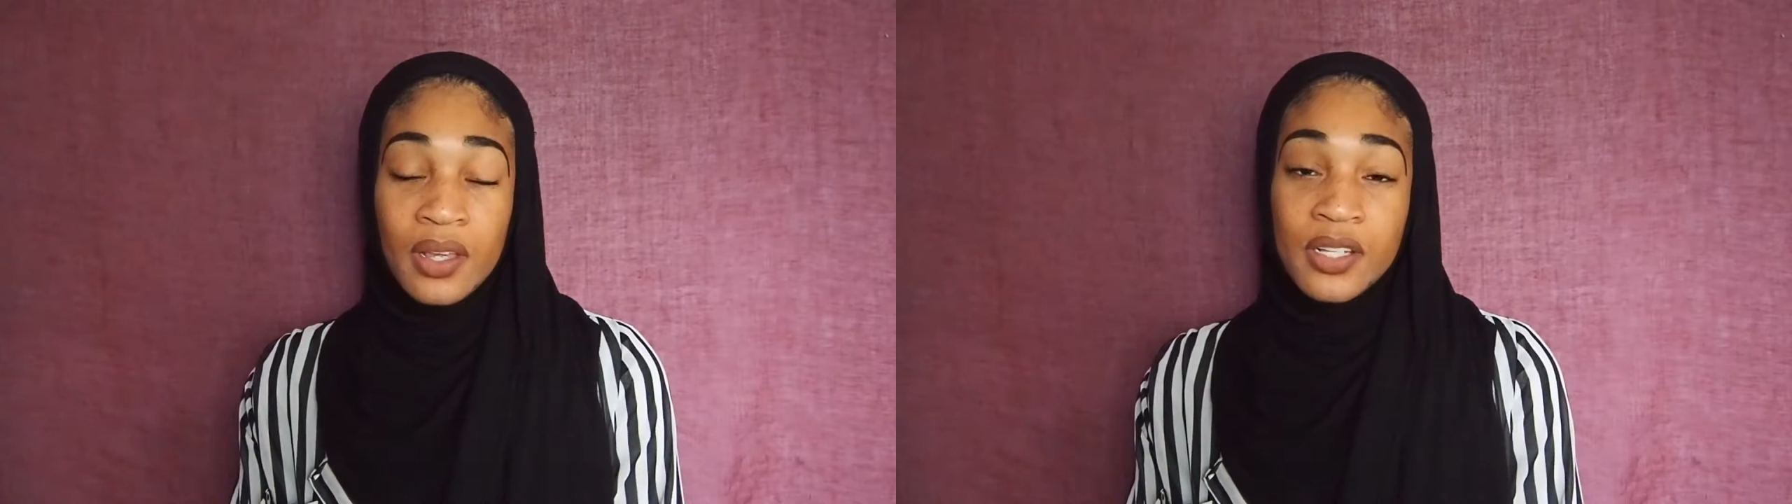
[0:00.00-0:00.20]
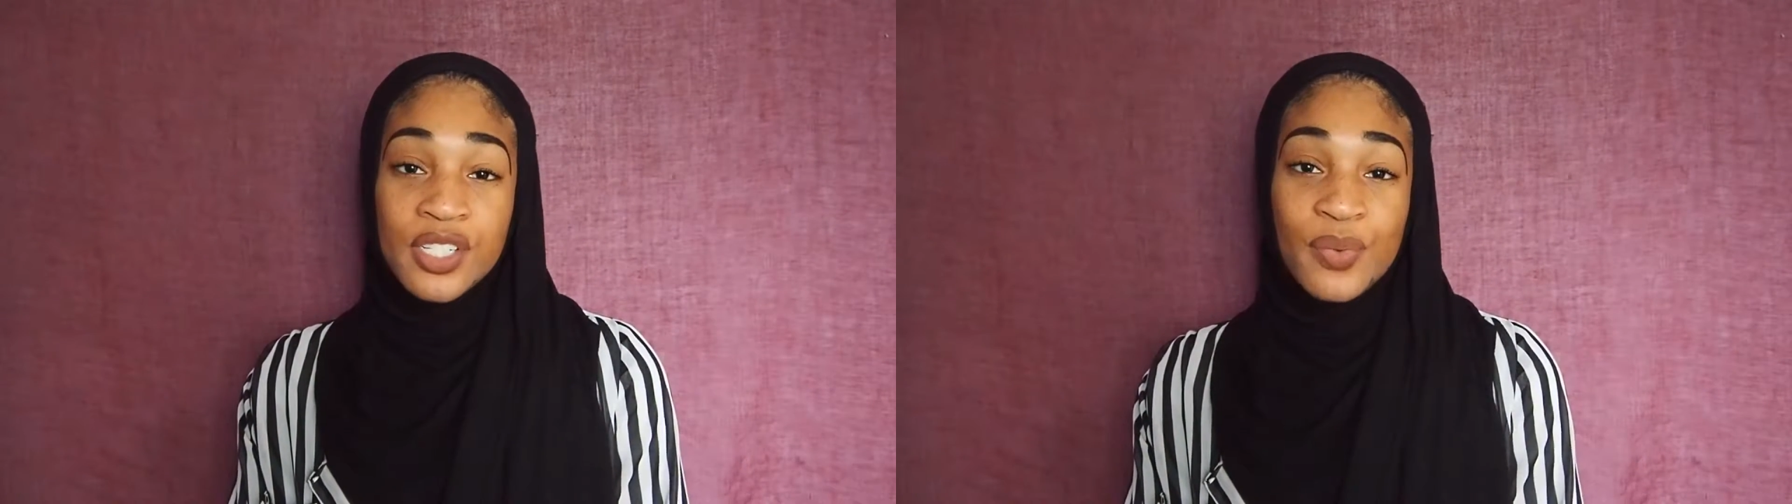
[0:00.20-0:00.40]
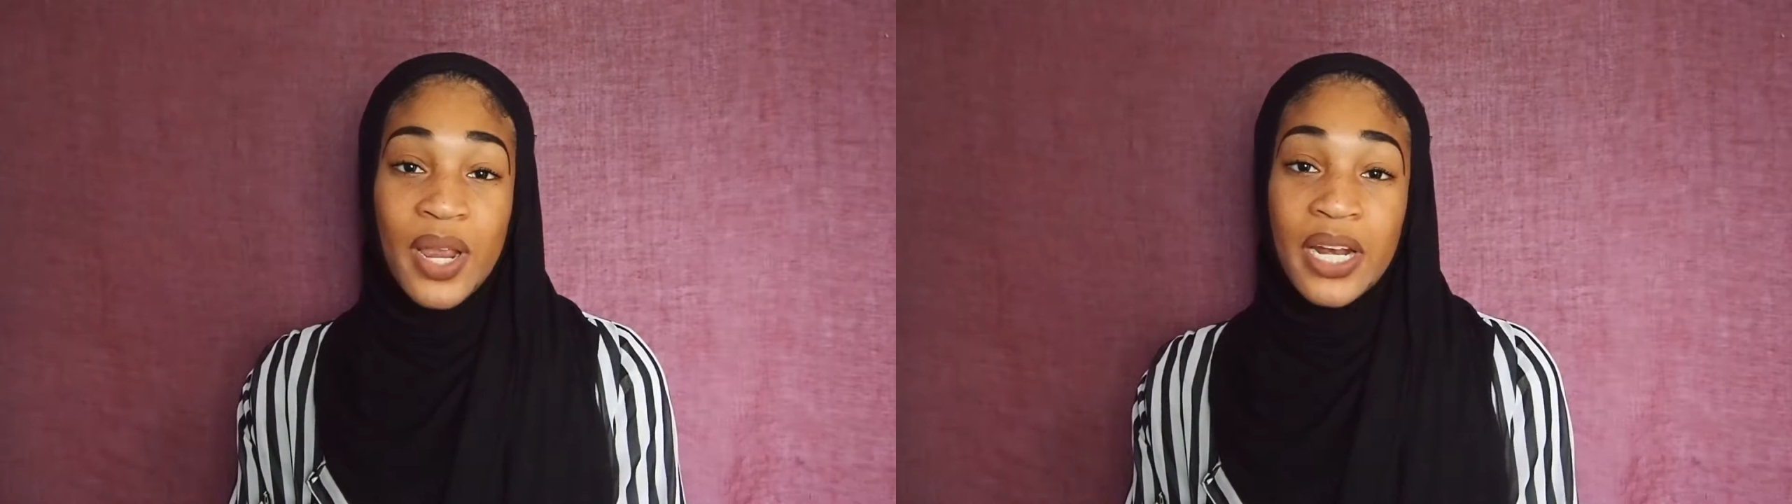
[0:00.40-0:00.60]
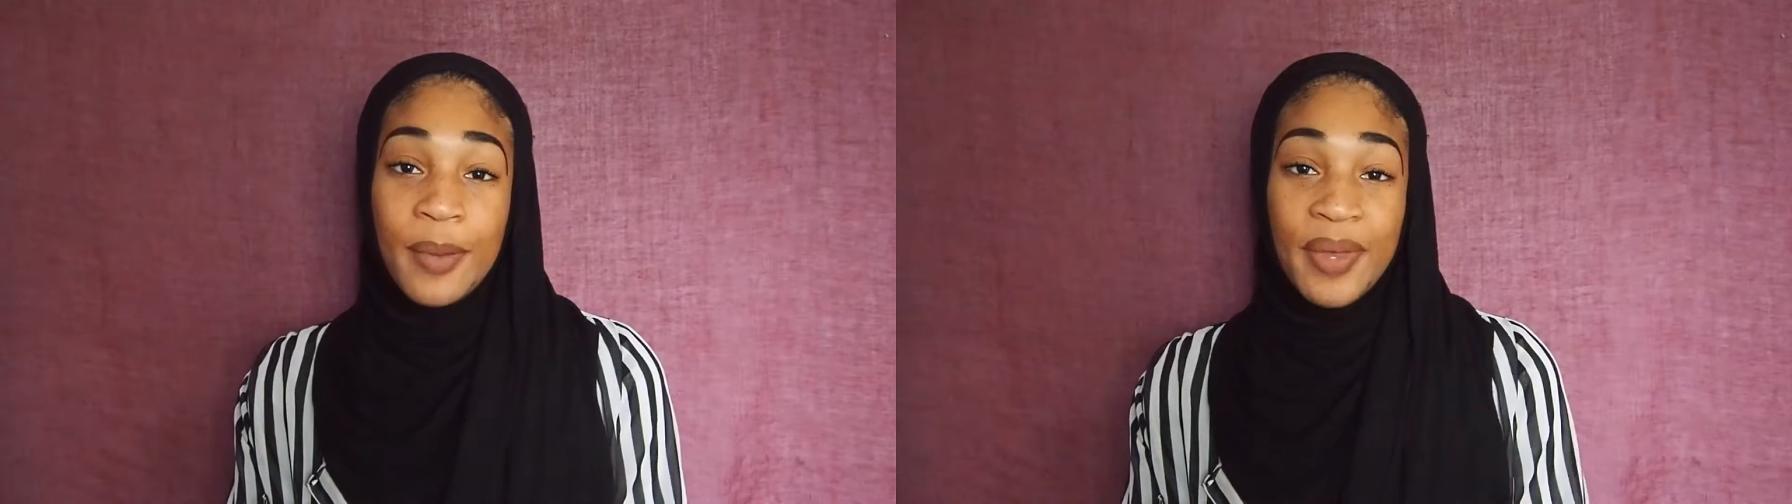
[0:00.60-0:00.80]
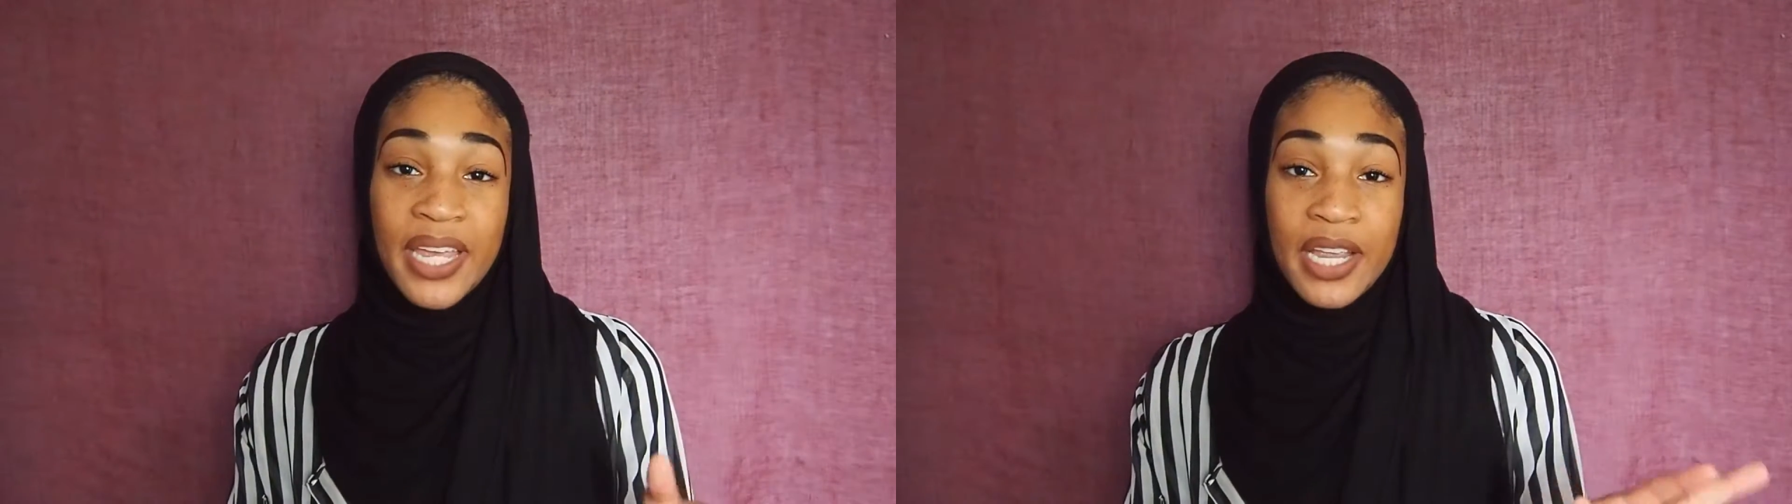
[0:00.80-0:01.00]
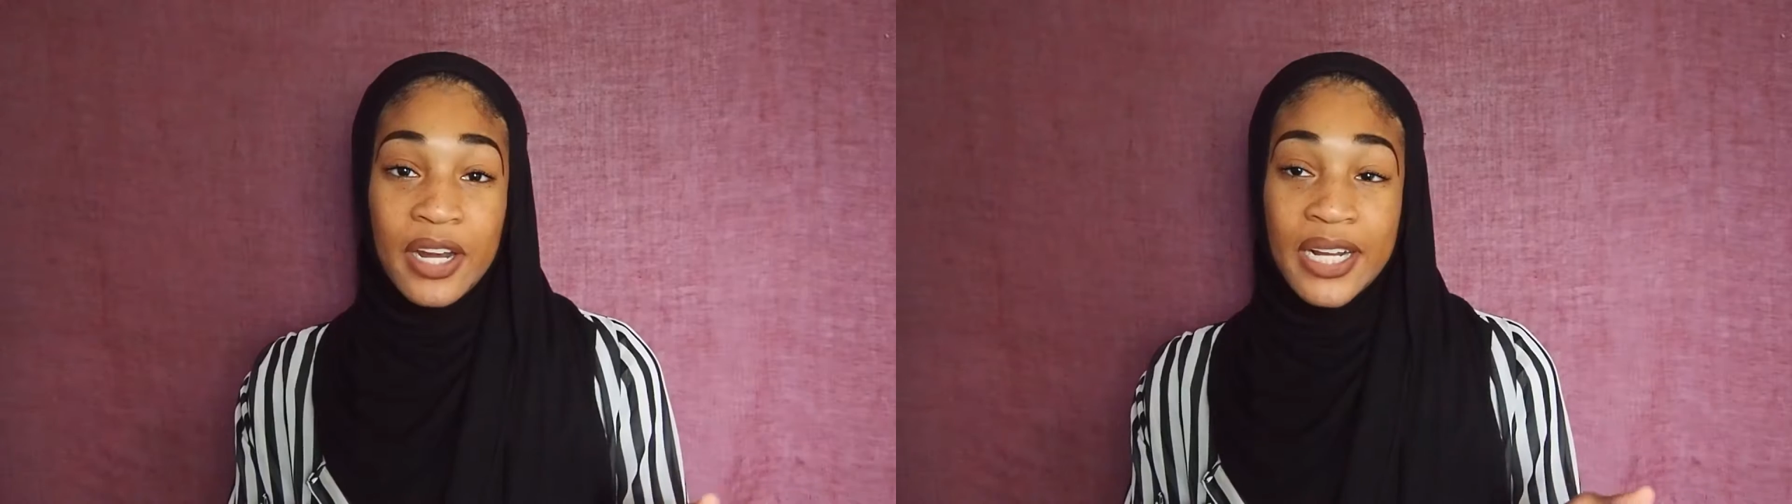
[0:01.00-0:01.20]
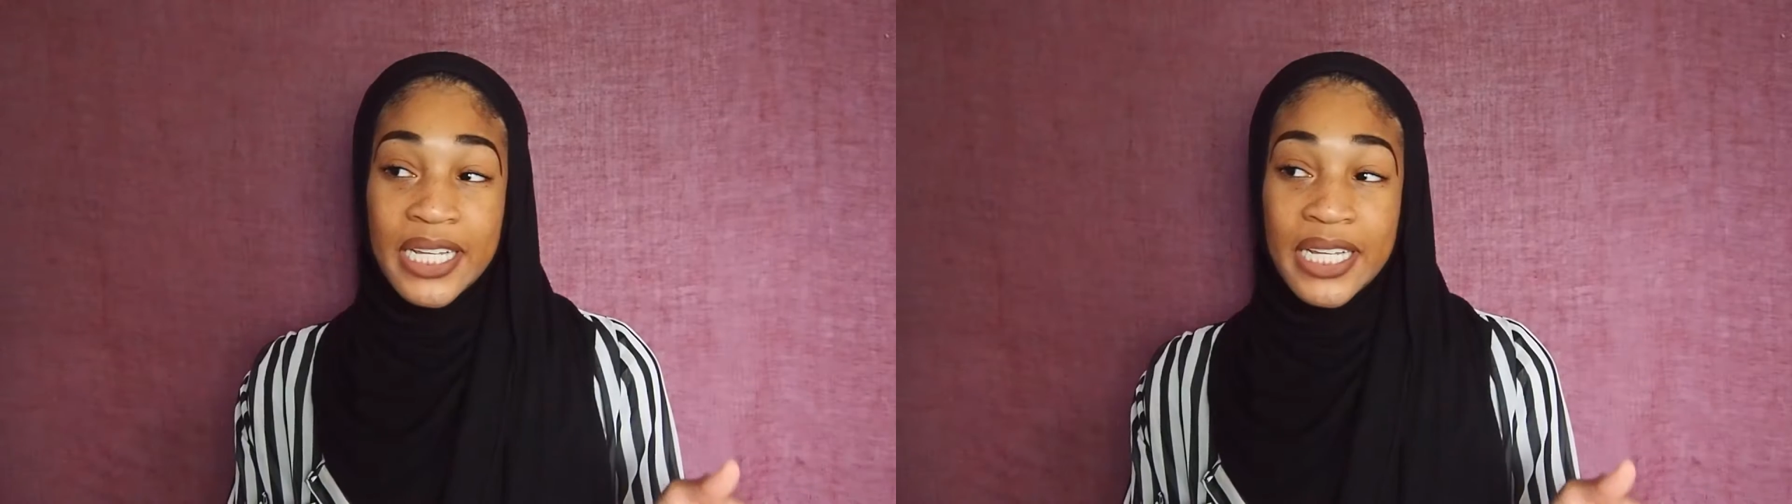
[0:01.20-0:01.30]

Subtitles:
So right now my hair